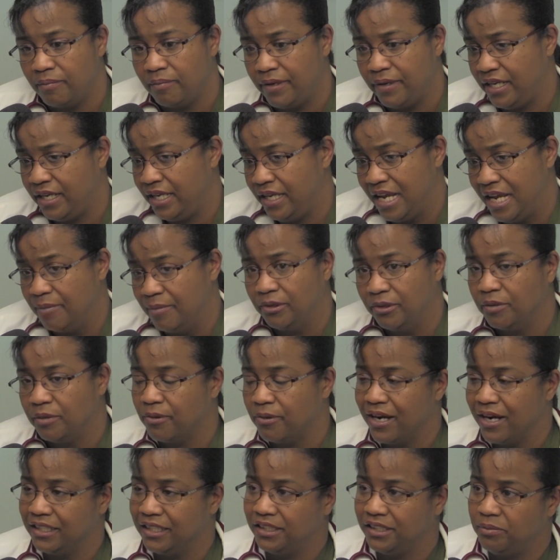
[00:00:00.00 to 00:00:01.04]
be able to
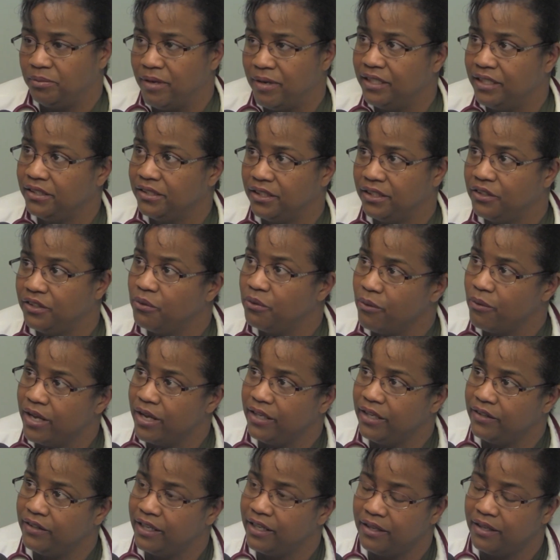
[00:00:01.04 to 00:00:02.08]
practice medicine the
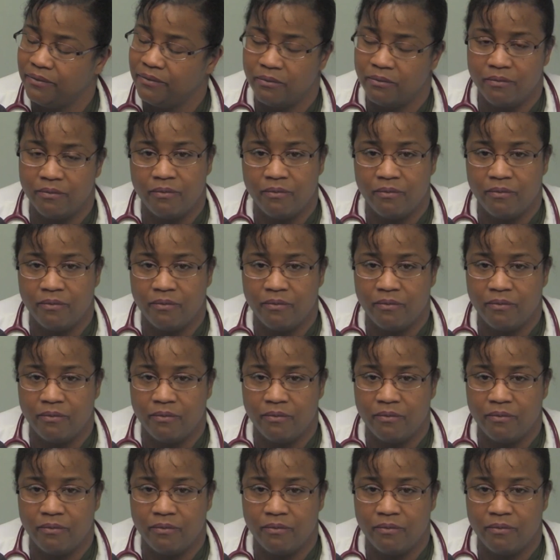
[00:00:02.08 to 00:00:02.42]
way that